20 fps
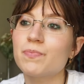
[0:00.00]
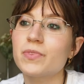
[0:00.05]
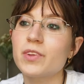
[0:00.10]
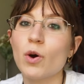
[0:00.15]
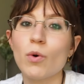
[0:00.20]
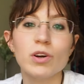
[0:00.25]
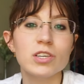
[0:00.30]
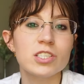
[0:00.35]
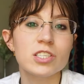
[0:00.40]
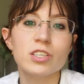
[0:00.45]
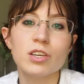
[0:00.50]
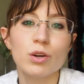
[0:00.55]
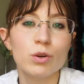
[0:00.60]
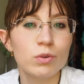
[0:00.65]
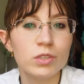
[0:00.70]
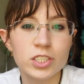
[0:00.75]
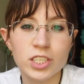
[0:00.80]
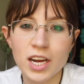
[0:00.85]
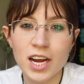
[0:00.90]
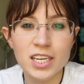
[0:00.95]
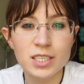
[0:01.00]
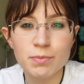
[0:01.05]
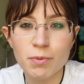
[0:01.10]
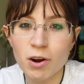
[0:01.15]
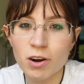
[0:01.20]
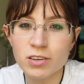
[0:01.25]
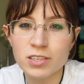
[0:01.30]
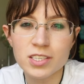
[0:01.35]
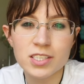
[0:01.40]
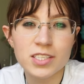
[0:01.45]
oh, I just go to a jazz
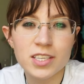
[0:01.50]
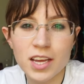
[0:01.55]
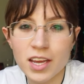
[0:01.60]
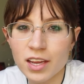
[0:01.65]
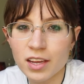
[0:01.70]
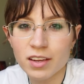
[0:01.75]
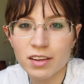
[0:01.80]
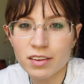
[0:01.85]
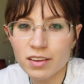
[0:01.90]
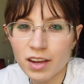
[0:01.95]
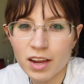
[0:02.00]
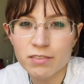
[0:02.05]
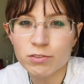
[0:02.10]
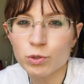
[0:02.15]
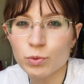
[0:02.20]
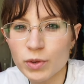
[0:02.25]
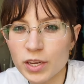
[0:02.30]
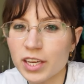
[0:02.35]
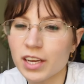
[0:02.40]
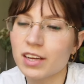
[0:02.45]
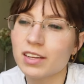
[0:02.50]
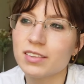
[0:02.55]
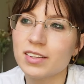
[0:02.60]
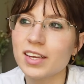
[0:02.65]
bar and sing every weekend.